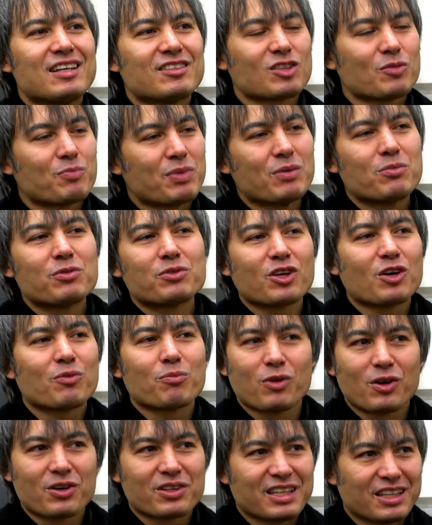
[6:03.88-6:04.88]
So people don't
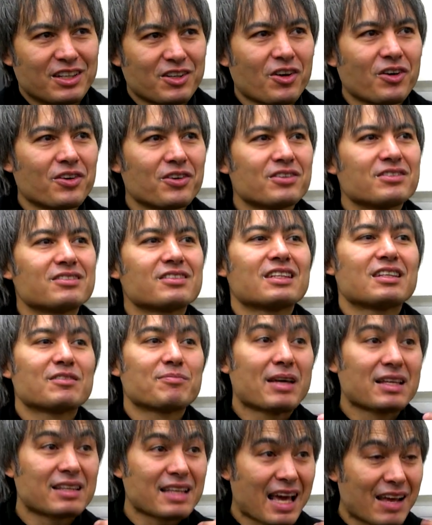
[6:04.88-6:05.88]
block their nose, and that
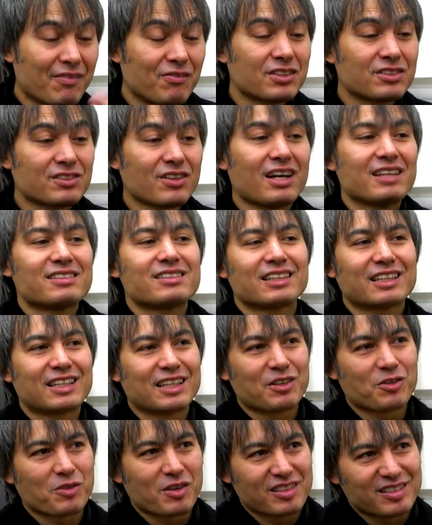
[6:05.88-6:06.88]
means advertising
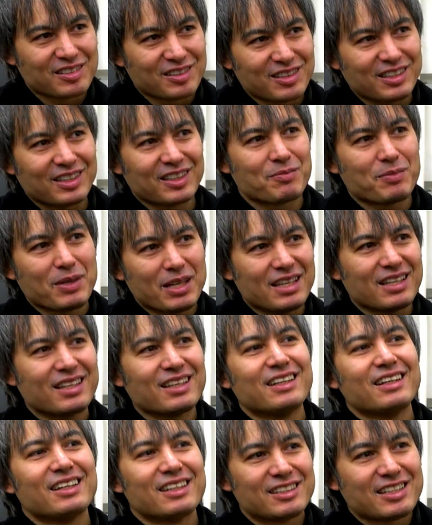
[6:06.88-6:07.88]
can always be
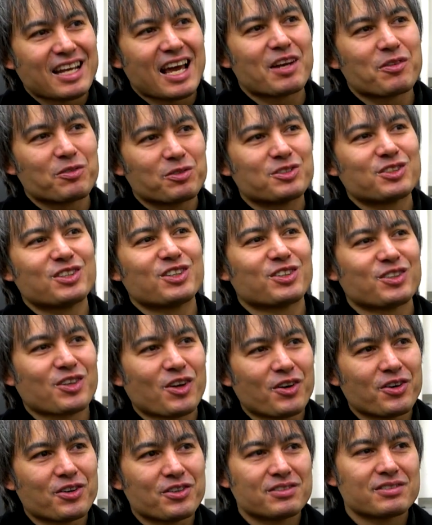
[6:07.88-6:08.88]
channeled to your
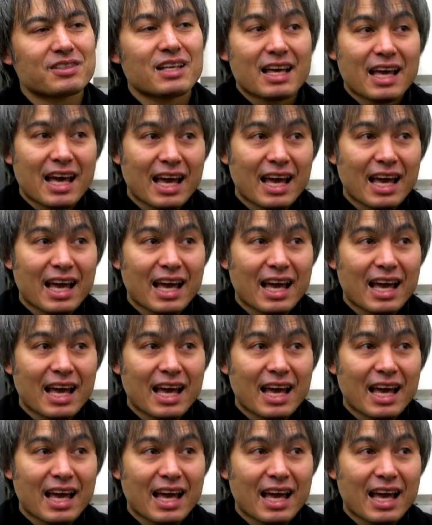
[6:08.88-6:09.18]
nose.